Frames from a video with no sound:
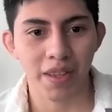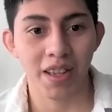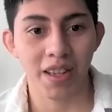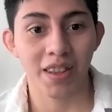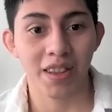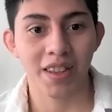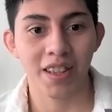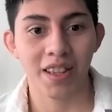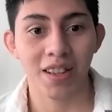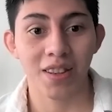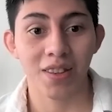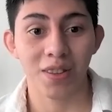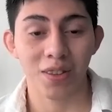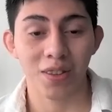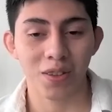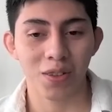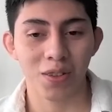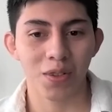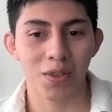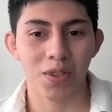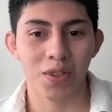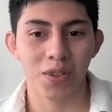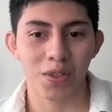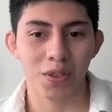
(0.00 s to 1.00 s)
And then
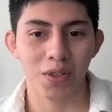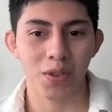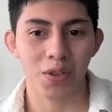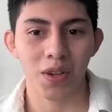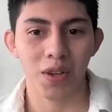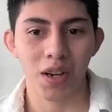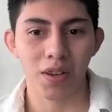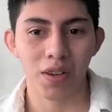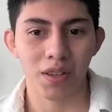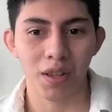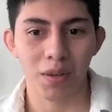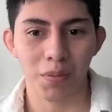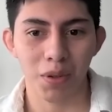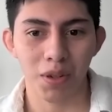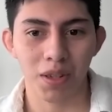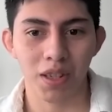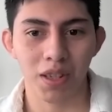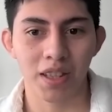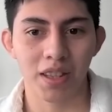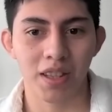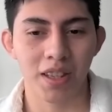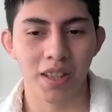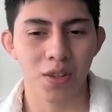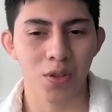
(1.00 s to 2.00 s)
you grab the book,
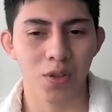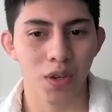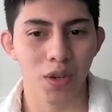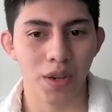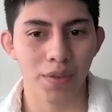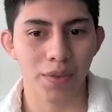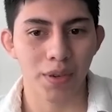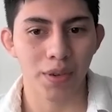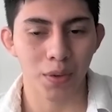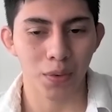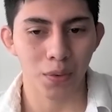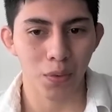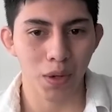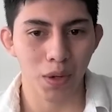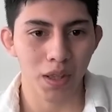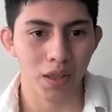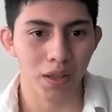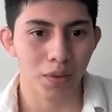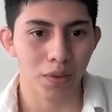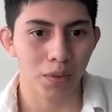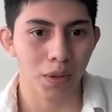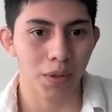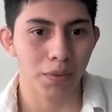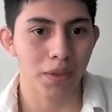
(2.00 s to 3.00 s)
like, did you ever
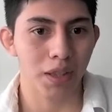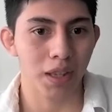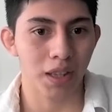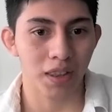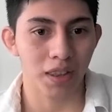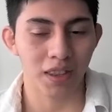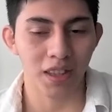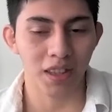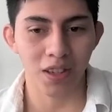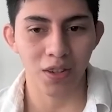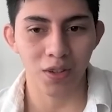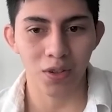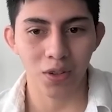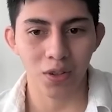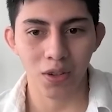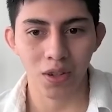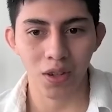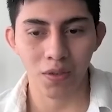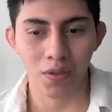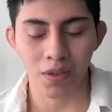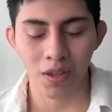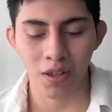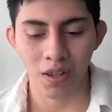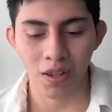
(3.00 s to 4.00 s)
went with the intention
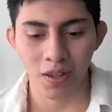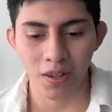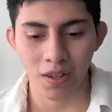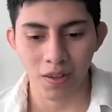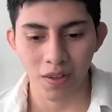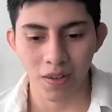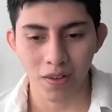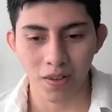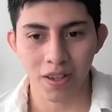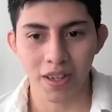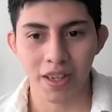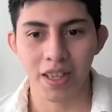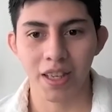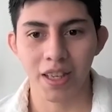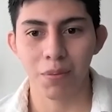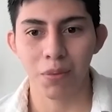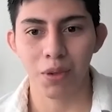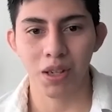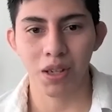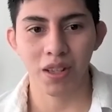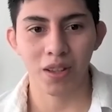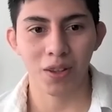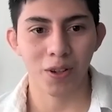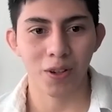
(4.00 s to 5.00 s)
of, okay, I'm
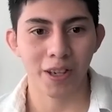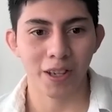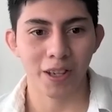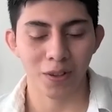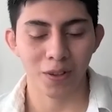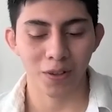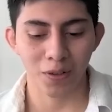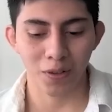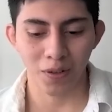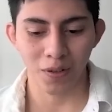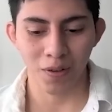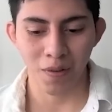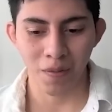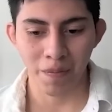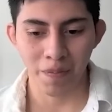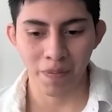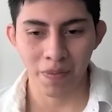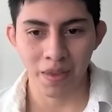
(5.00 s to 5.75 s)
going to try to